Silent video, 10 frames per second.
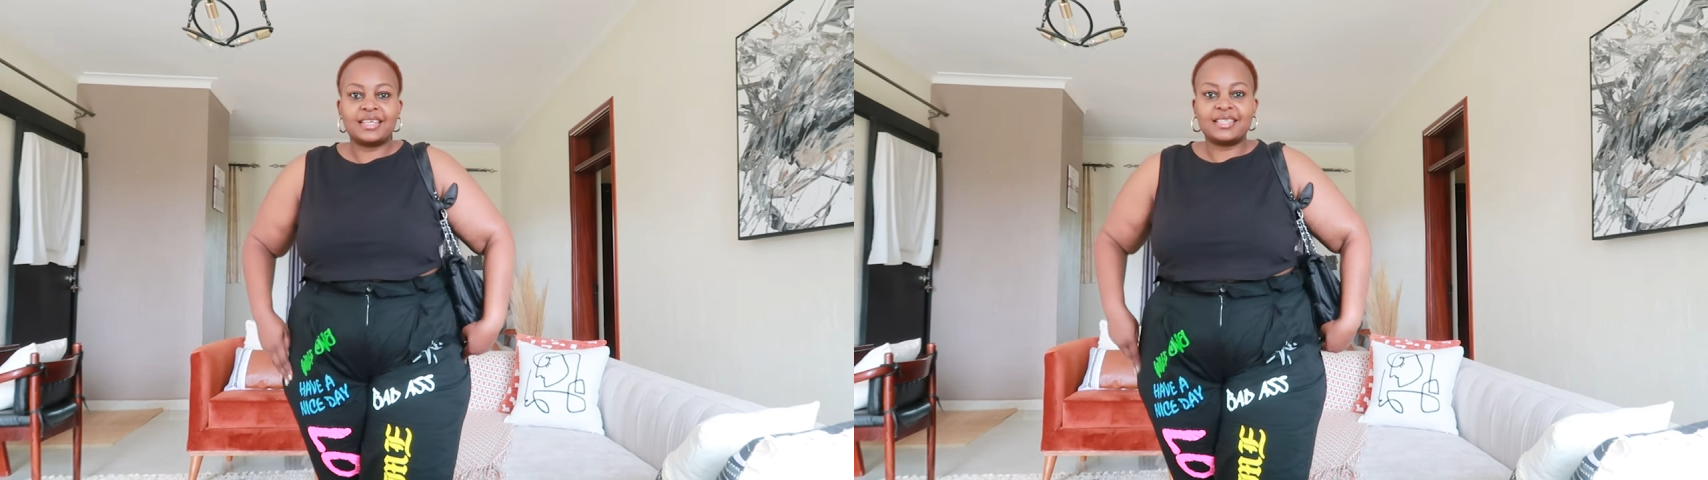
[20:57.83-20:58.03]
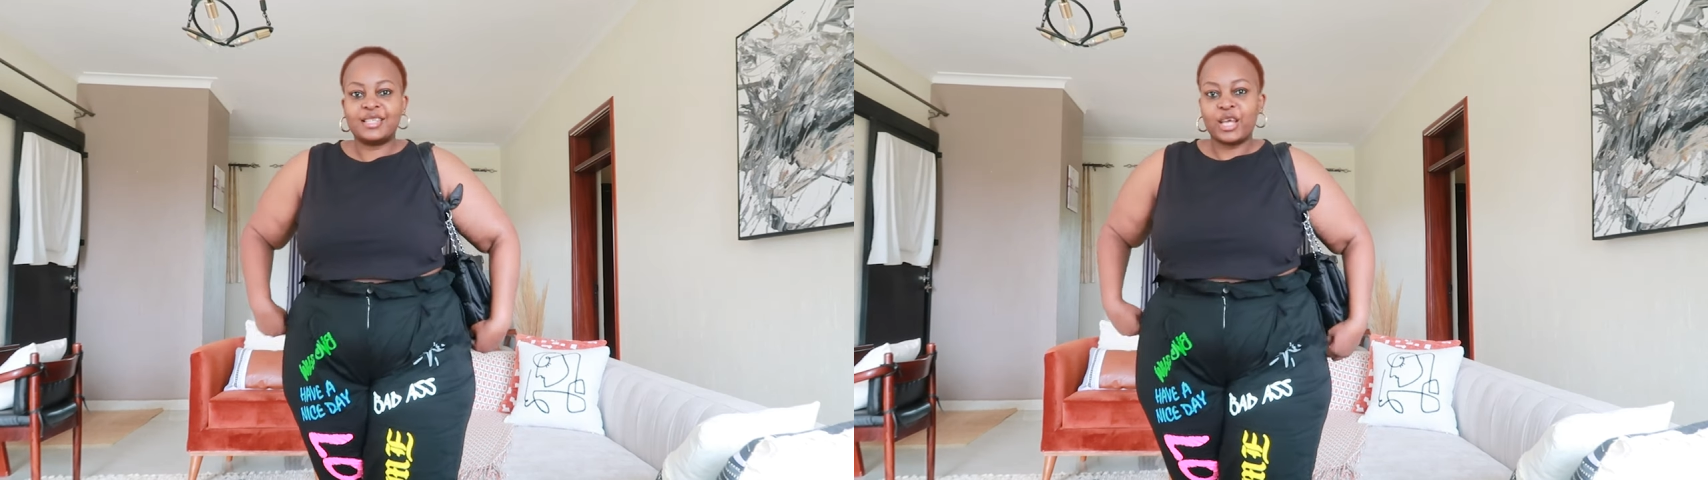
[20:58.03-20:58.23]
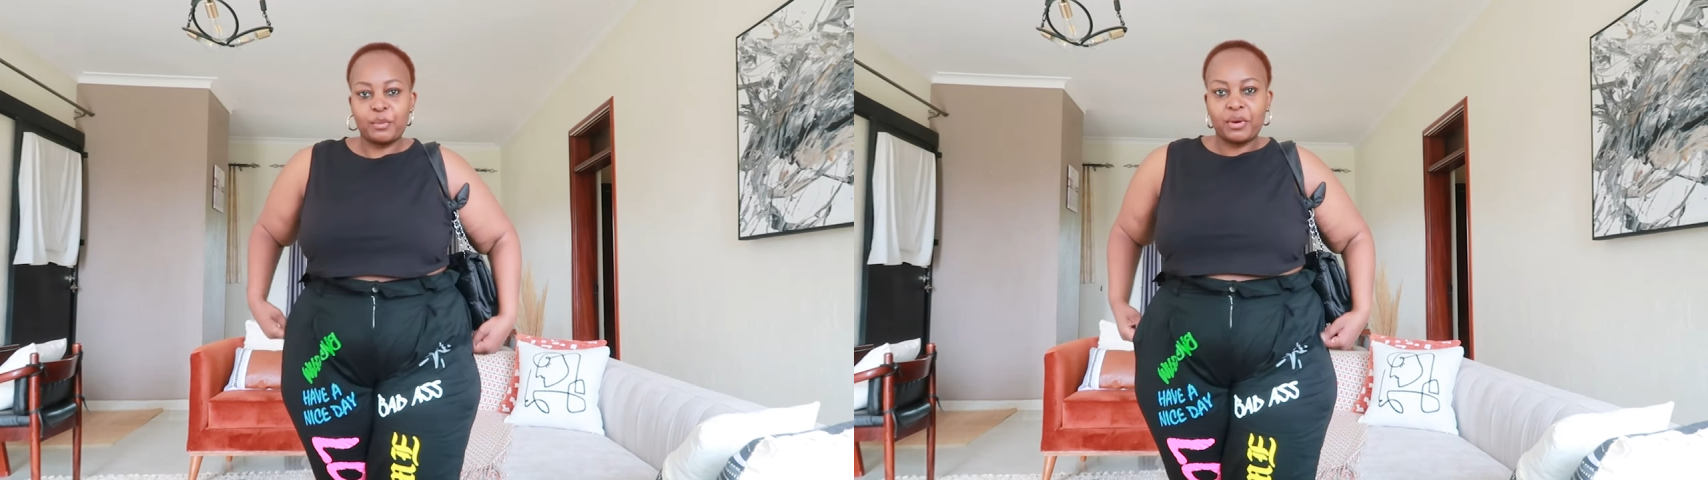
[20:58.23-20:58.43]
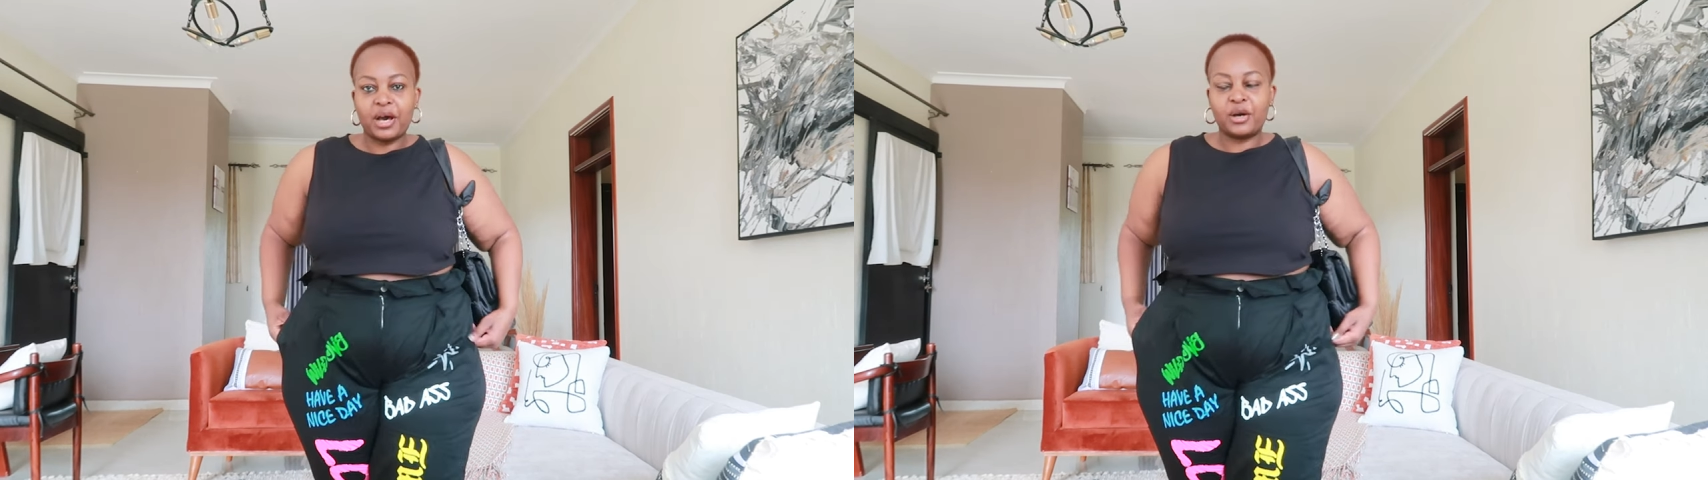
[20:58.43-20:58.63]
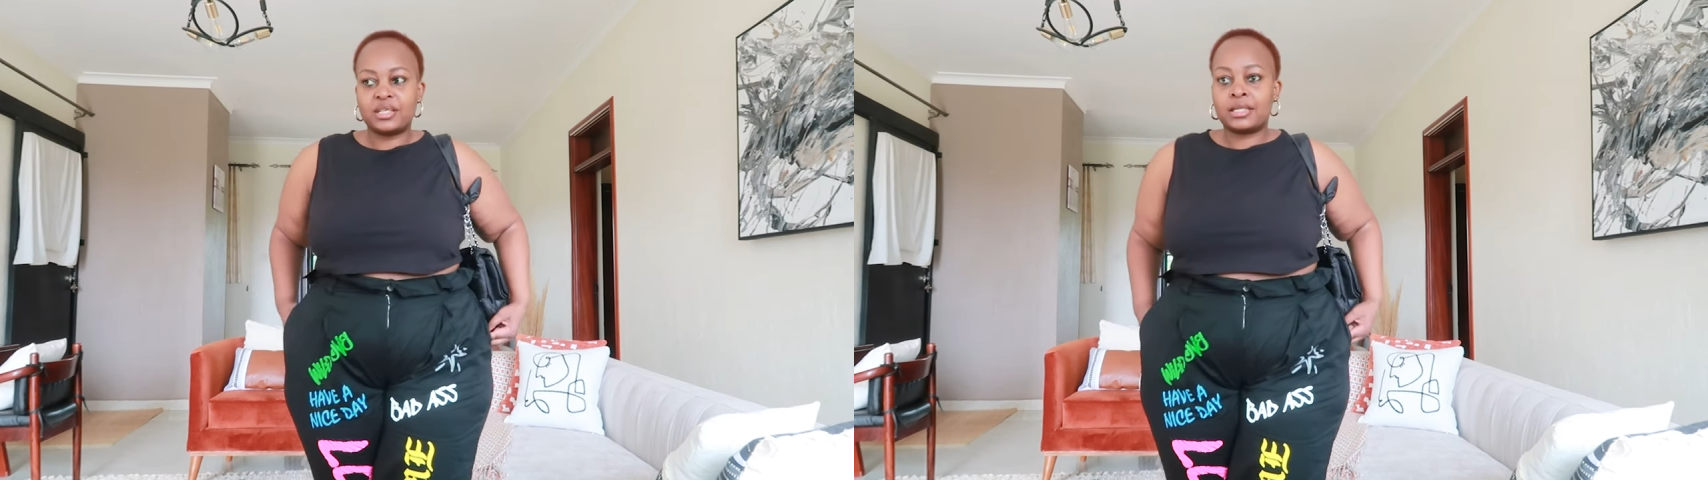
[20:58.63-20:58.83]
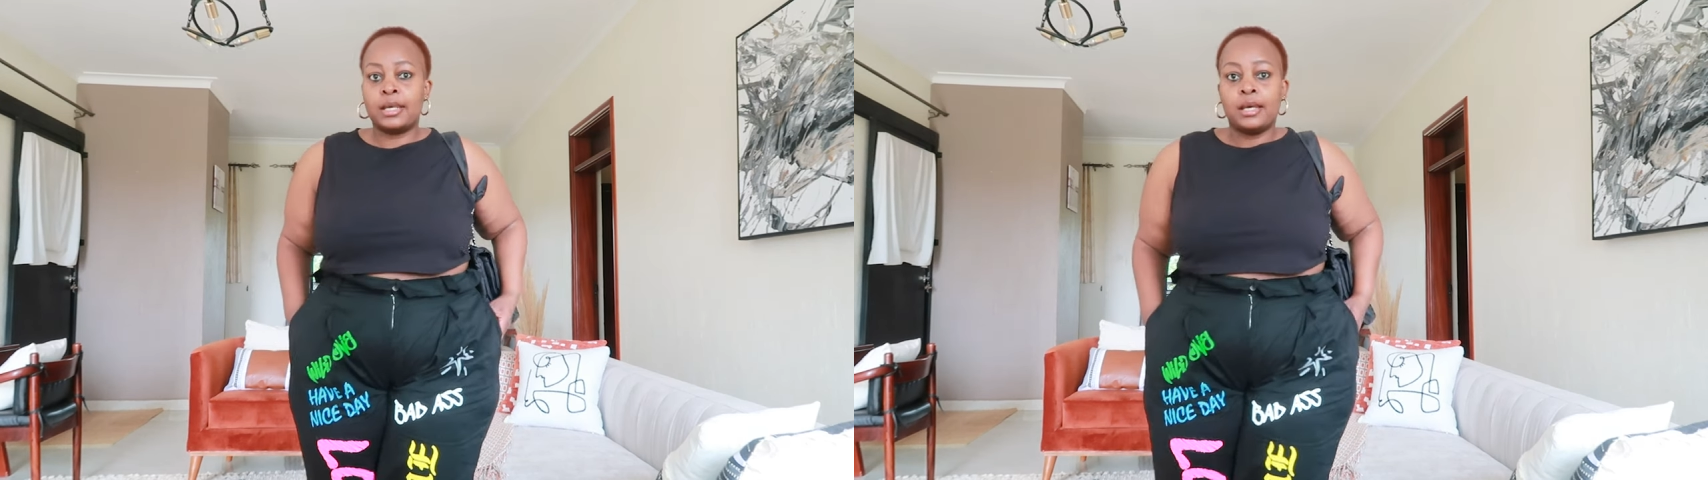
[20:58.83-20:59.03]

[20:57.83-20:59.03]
us step out.